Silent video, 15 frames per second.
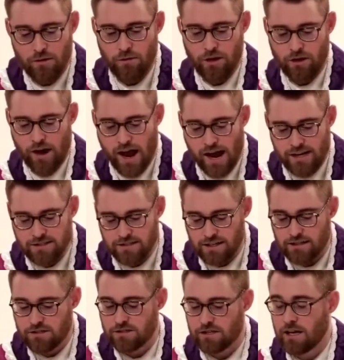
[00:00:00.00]
We are asked
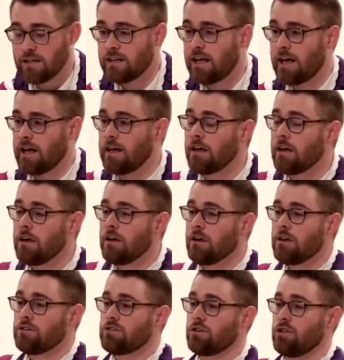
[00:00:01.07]
each Sunday
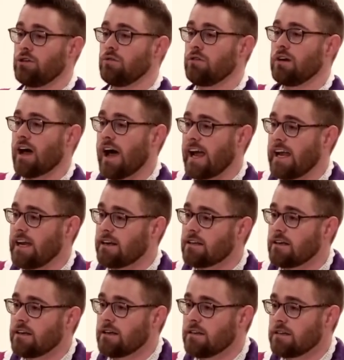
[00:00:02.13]
to unite
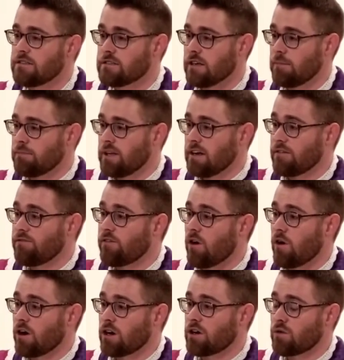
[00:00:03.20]
something
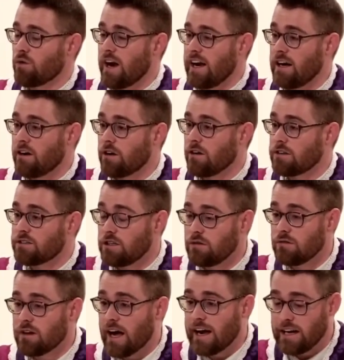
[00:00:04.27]
far greater to
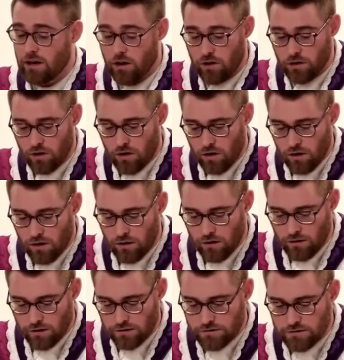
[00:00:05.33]
unite our
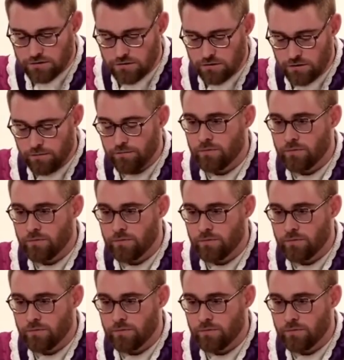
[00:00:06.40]
hearts